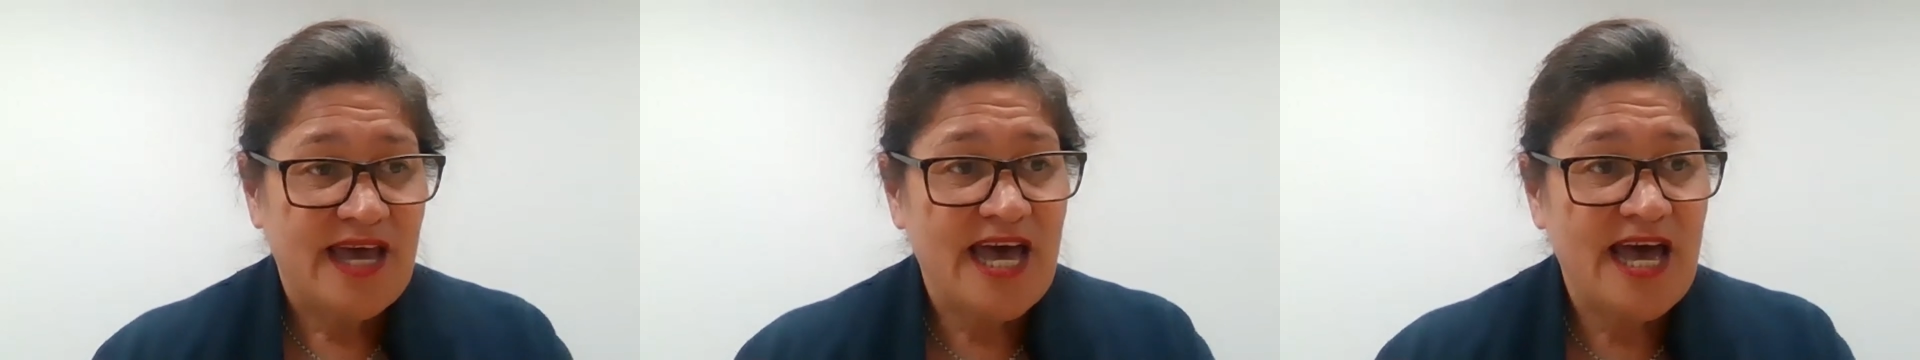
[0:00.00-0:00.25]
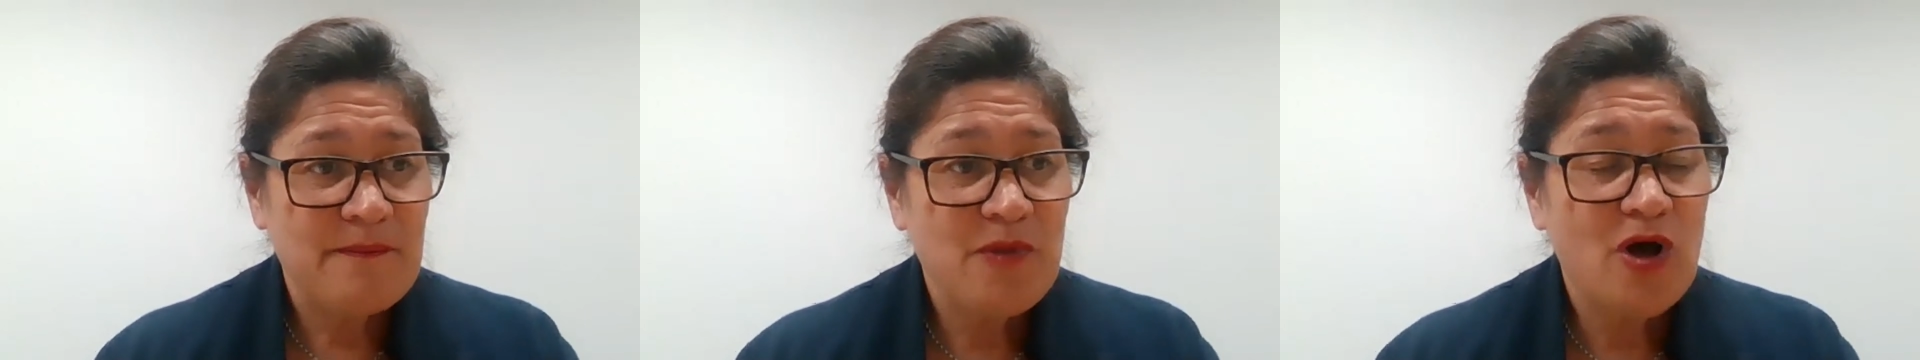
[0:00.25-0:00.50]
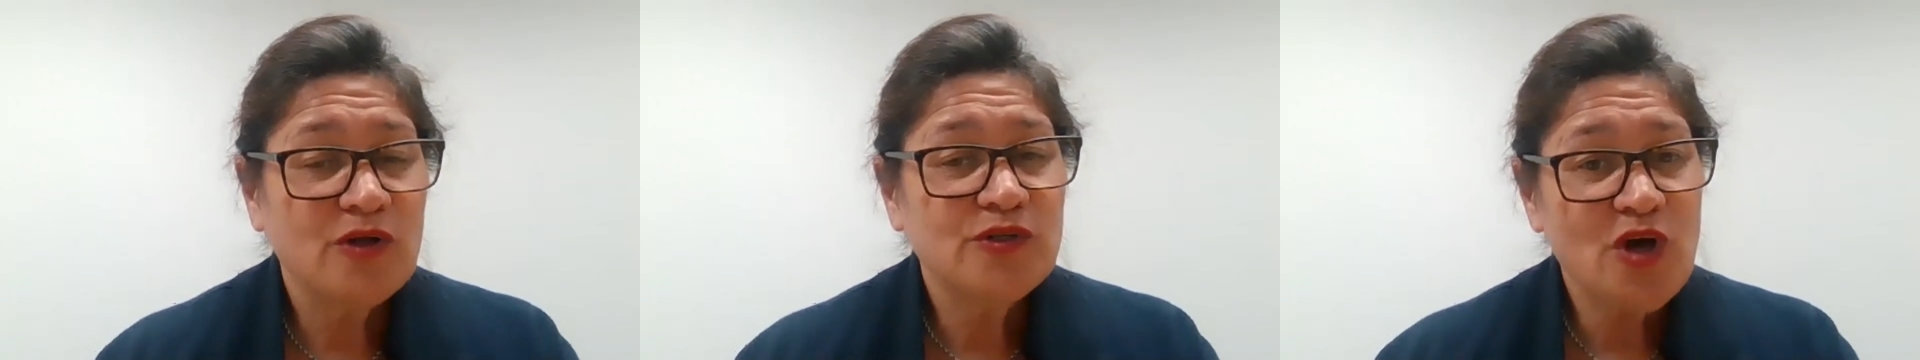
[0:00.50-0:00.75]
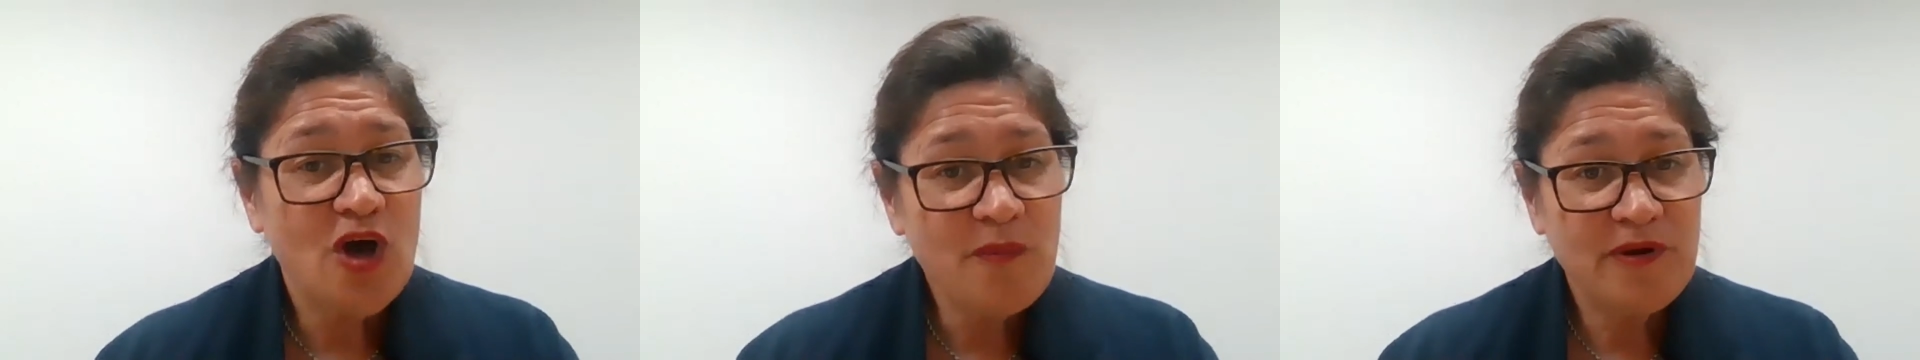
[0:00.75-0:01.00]
on
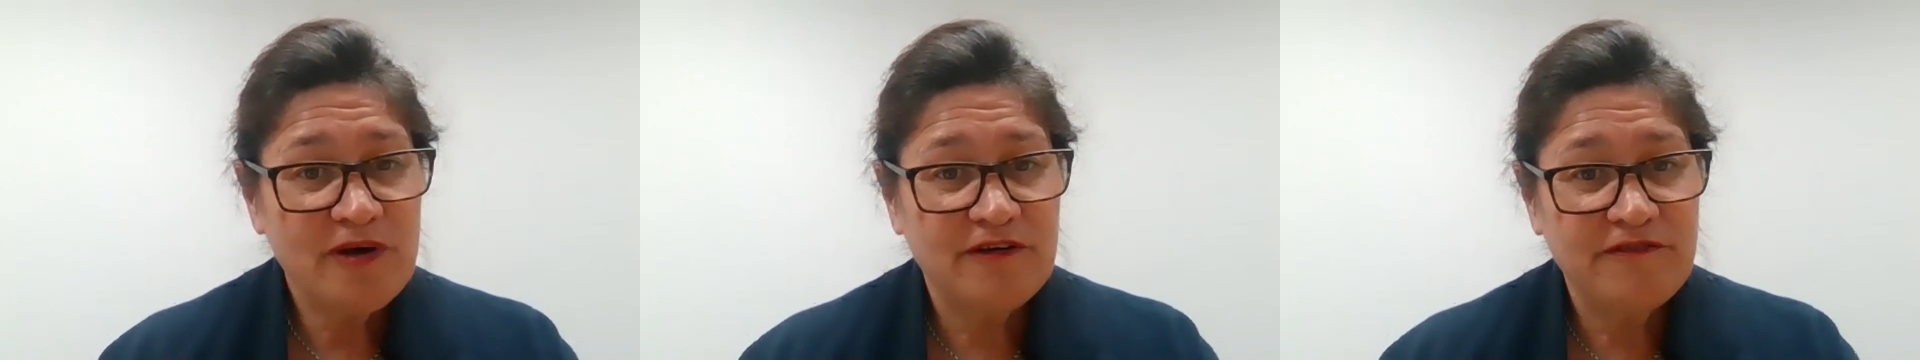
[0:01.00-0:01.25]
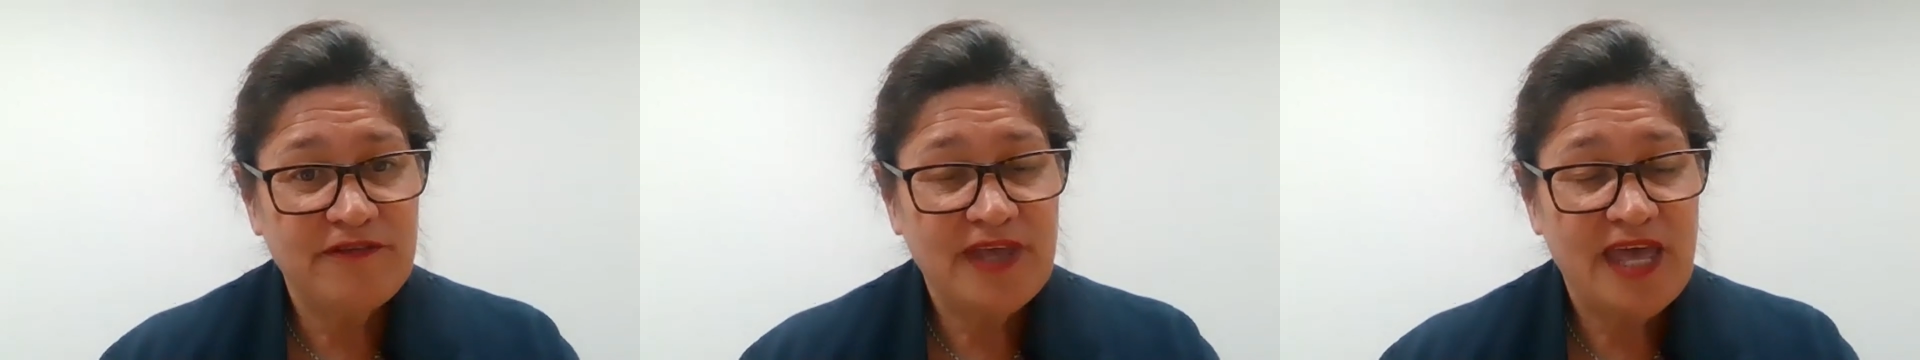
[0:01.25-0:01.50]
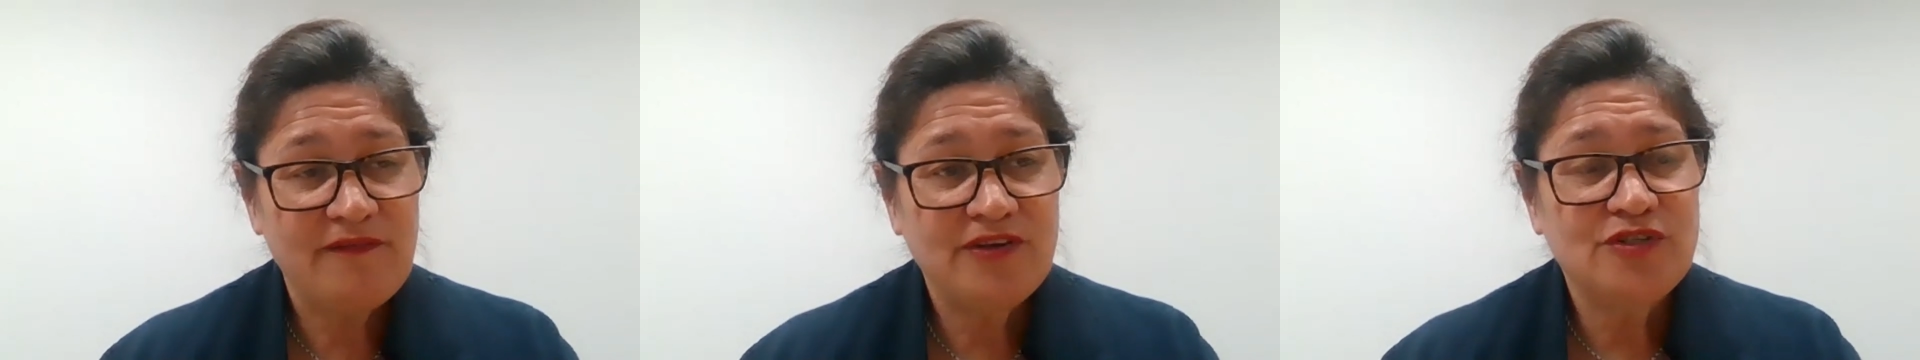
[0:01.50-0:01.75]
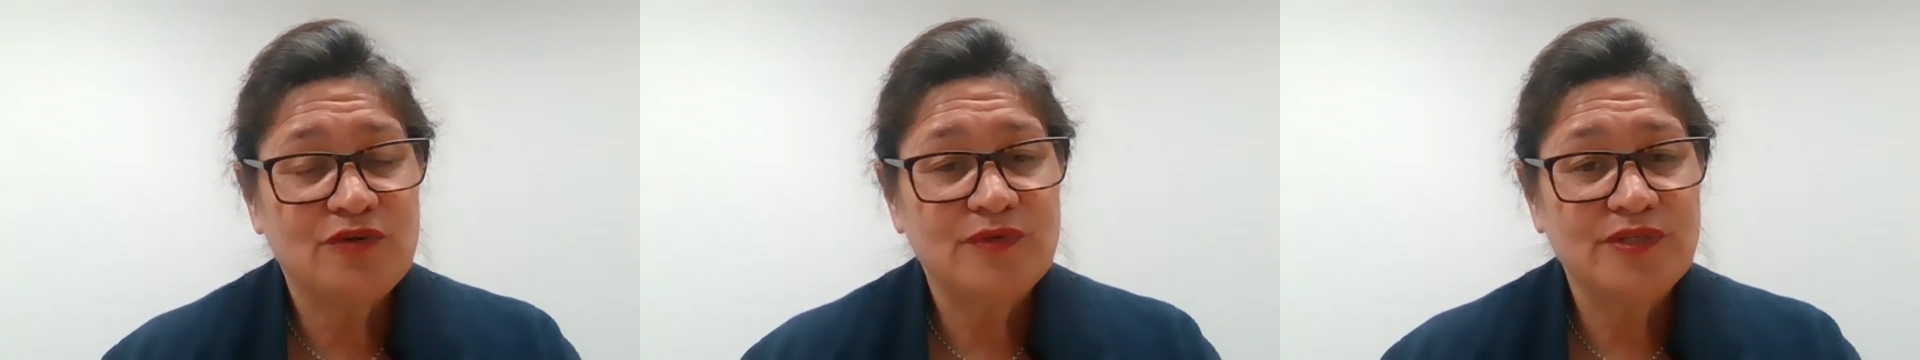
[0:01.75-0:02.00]
top of
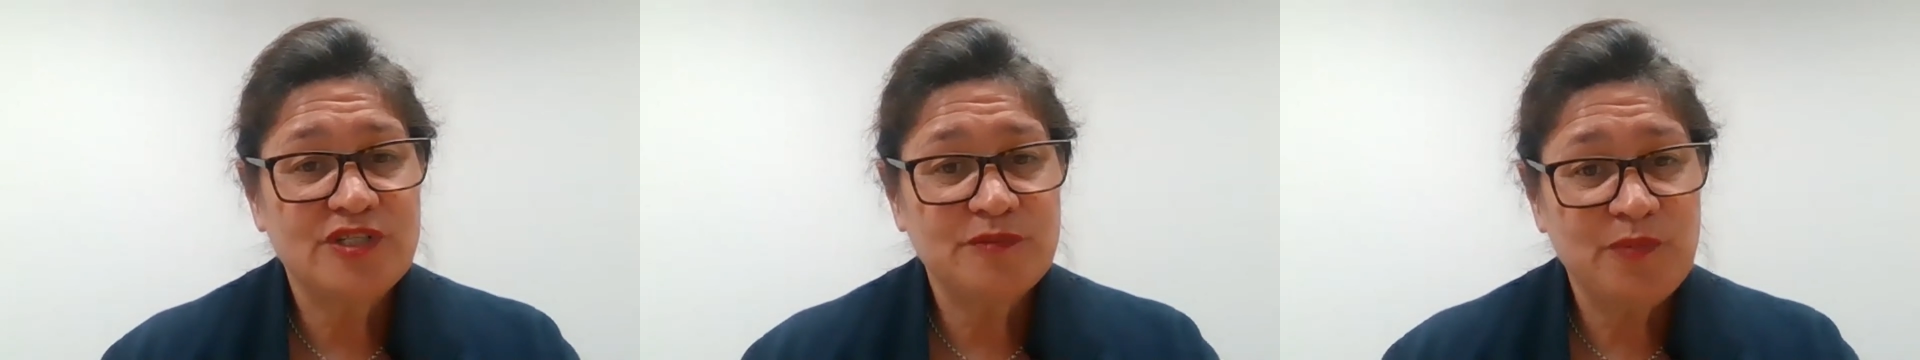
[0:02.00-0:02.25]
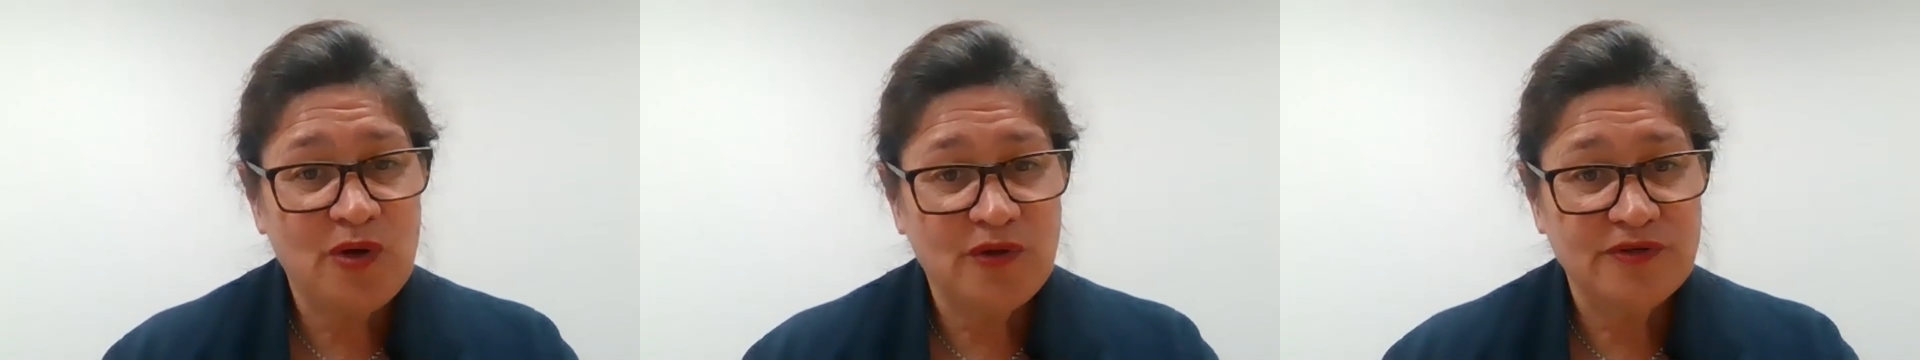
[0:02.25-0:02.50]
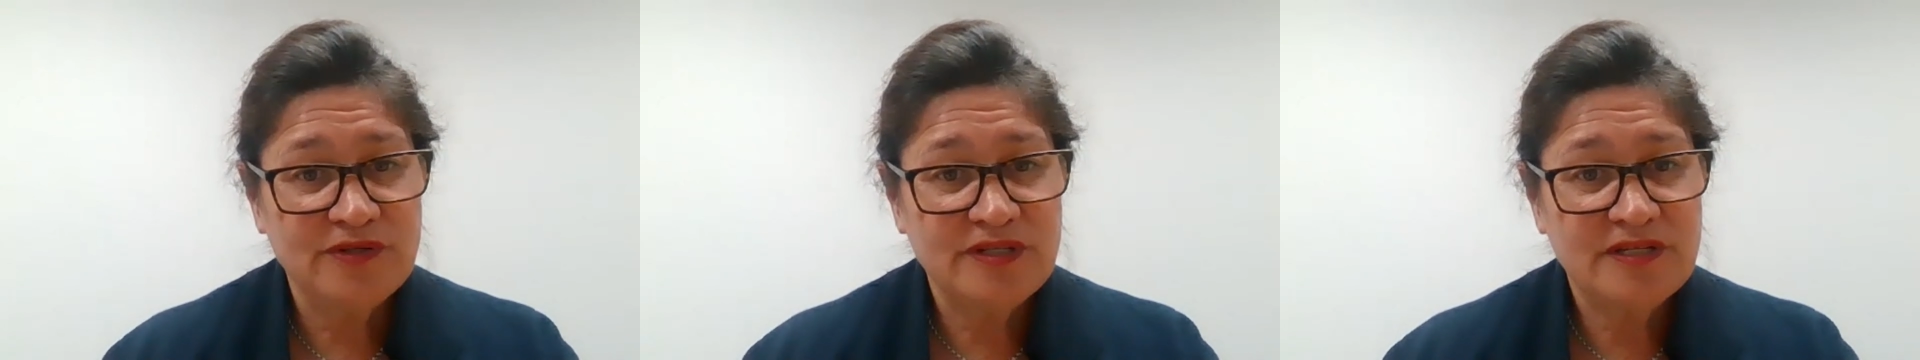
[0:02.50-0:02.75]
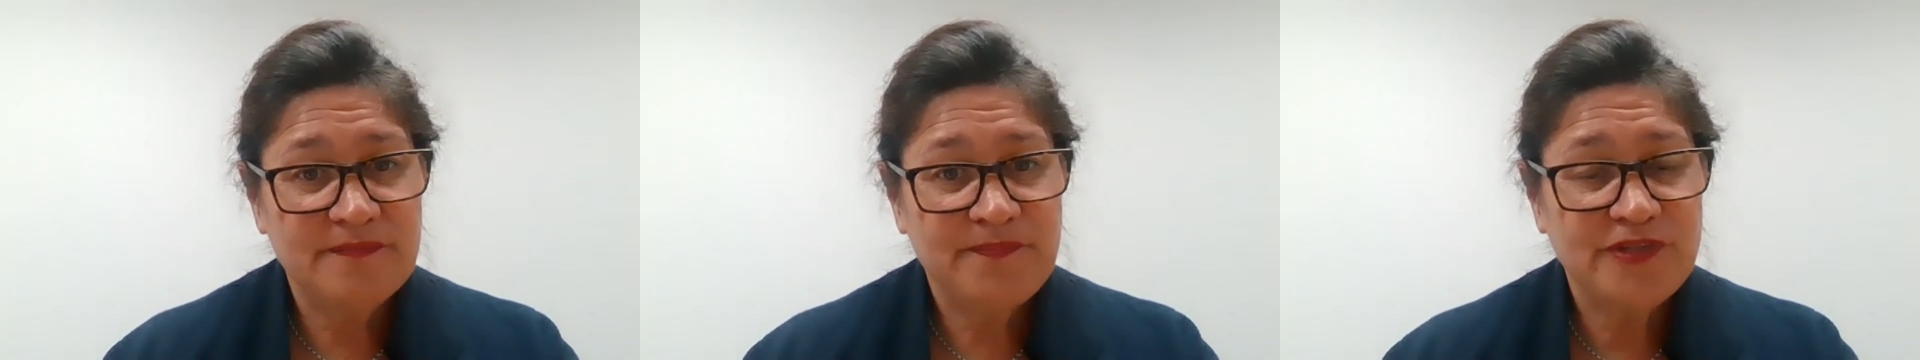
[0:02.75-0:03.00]
having to respond